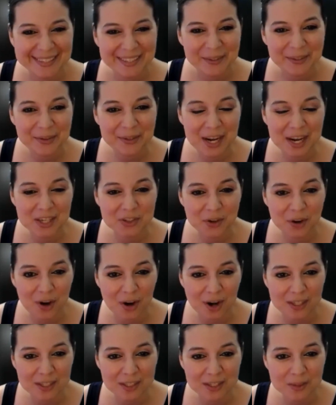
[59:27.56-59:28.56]
You guys are
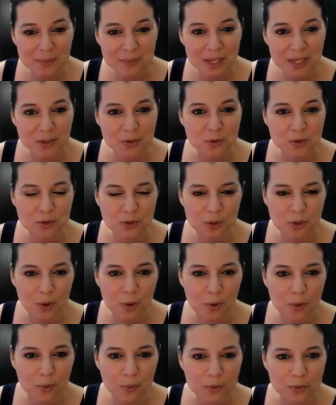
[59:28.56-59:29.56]
awesome. Thank you
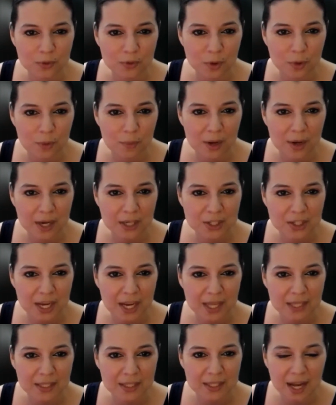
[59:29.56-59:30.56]
so, so much.
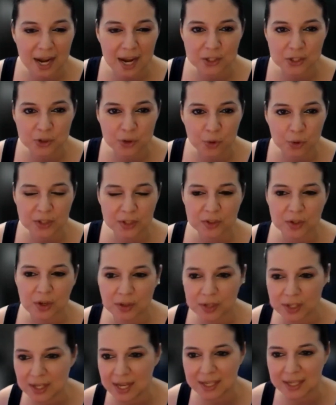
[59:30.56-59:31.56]
And guys, join us
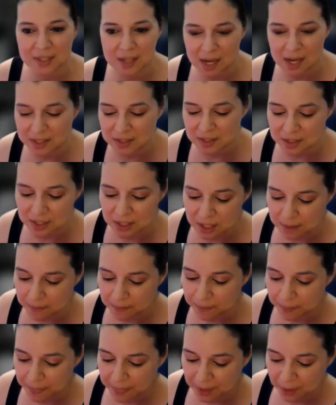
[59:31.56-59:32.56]
on the next hot seat.
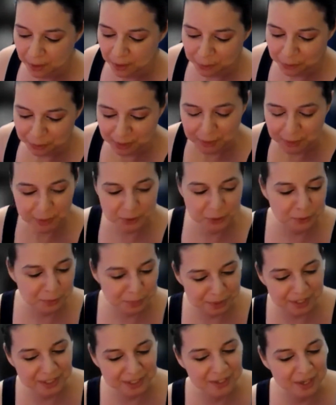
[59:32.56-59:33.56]
Hopefully, Rich will
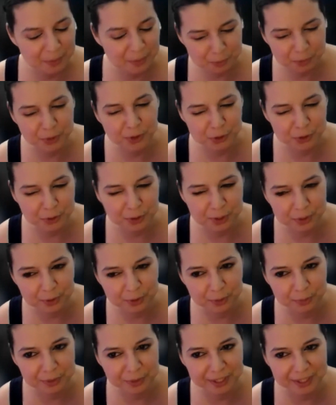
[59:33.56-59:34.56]
be here. I'm pretty sure he
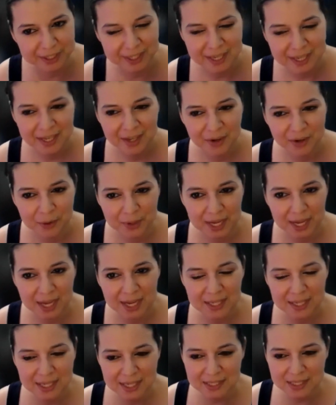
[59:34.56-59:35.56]
will be.
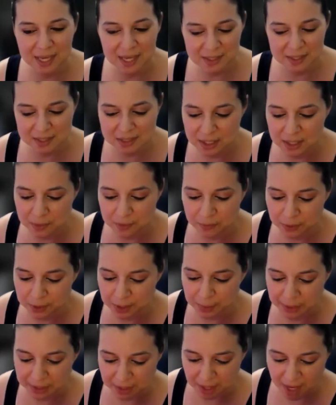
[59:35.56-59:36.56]
Okay, next hot seat, we're going
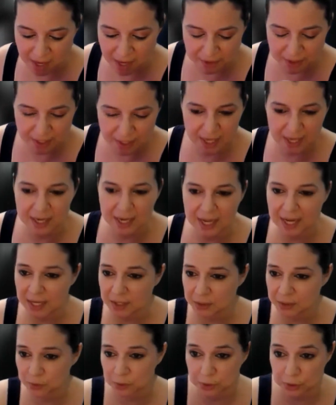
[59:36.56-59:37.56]
to be live again,
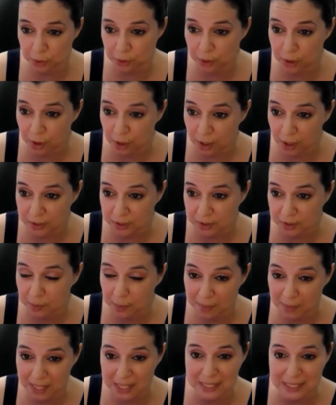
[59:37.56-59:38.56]
answering your awesome,
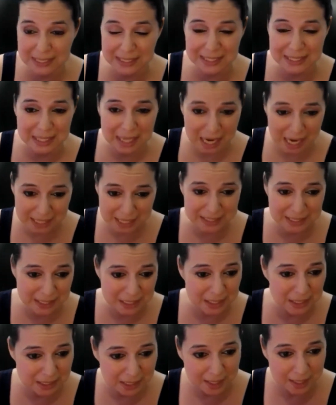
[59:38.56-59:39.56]
amazing hot
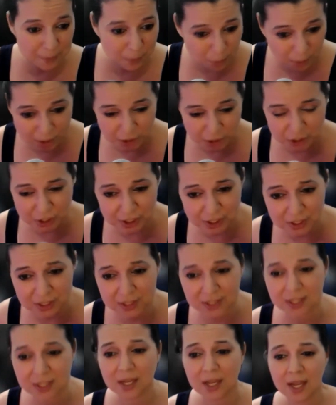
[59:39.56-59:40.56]
seat type
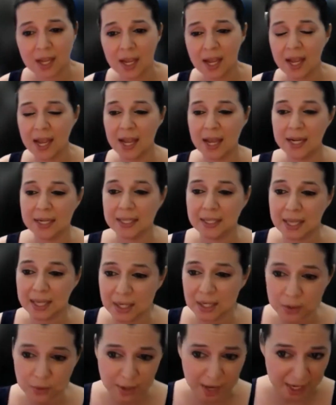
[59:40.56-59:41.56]
questions and
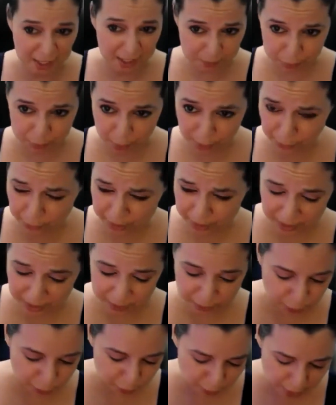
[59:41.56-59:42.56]
getting you guys broke
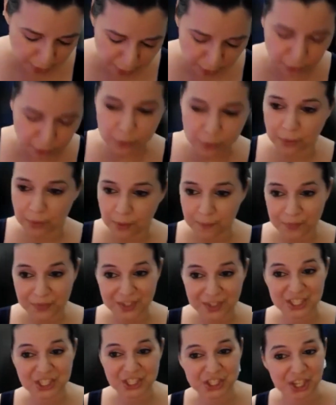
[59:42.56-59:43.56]
through
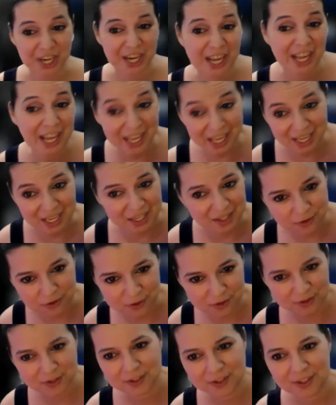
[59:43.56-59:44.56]
the
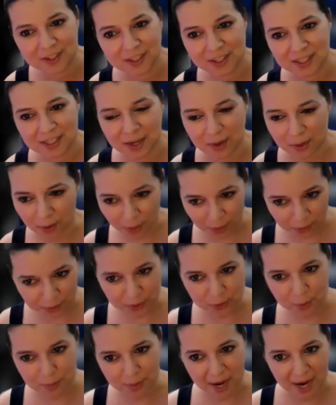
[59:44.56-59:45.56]
chains that are
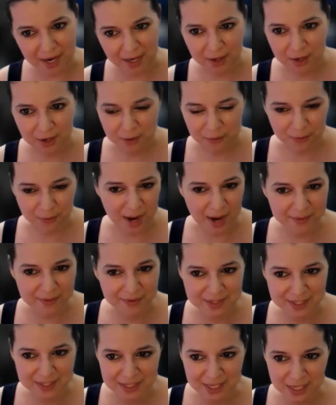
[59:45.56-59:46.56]
holding you back for having
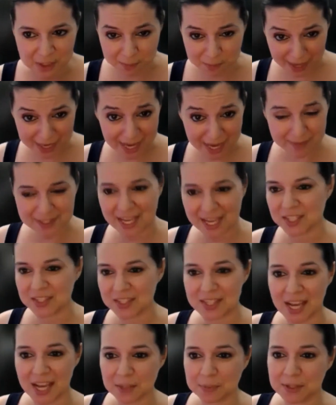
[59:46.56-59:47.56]
success. My name is Ace
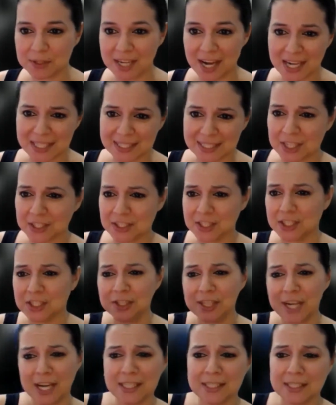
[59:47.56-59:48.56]
Guzman, guys, and I'll see
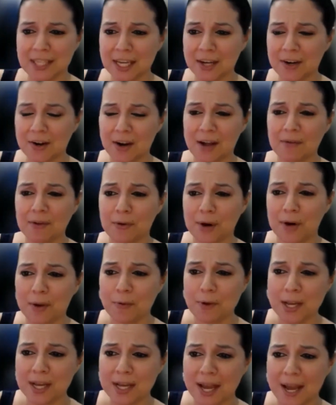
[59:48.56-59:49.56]
you guys later. Have a great
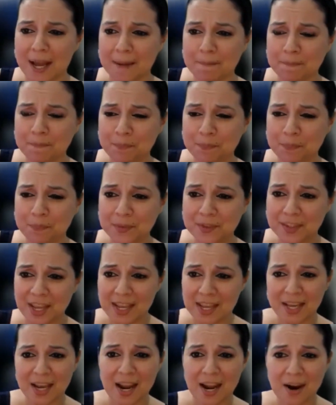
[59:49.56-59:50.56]
weekend.
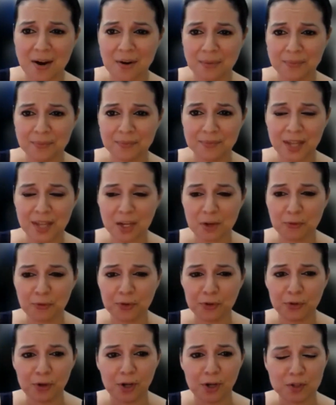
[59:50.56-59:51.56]
Take care. Thank you
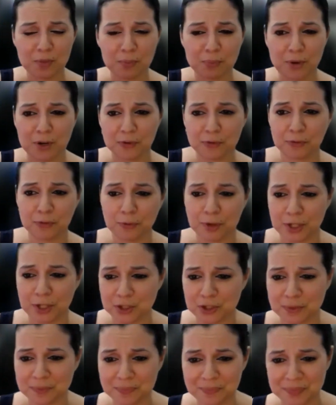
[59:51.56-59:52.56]
for the thoughts and prayers for
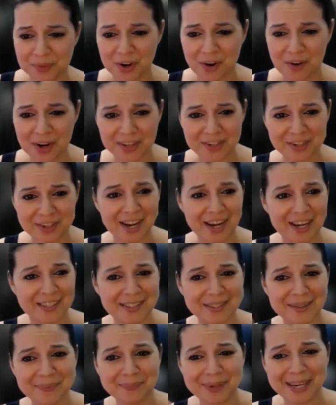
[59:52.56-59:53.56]
Rich. All right, you
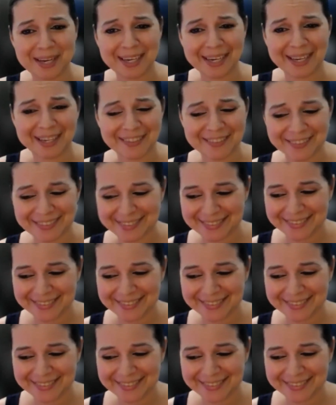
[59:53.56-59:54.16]
guys. Bye now.